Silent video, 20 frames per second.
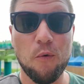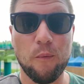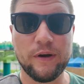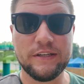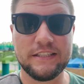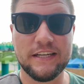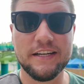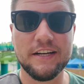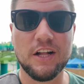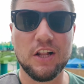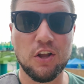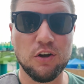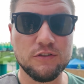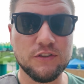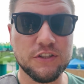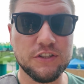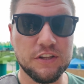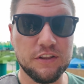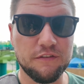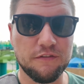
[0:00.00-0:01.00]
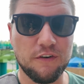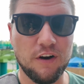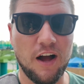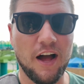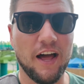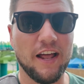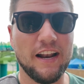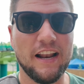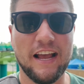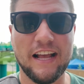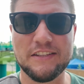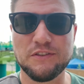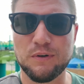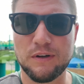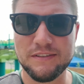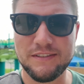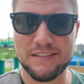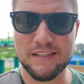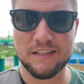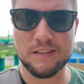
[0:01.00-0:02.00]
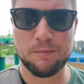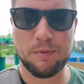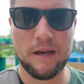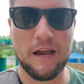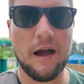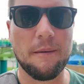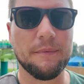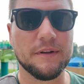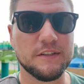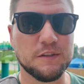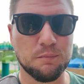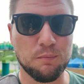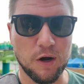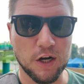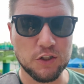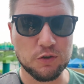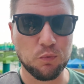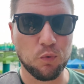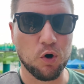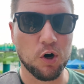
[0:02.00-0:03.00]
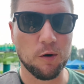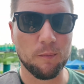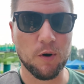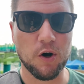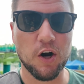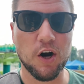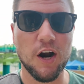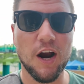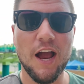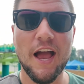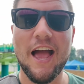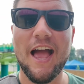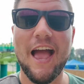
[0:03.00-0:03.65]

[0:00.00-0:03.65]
We did closer to the front. It's around 6 p.m. It's much warmer.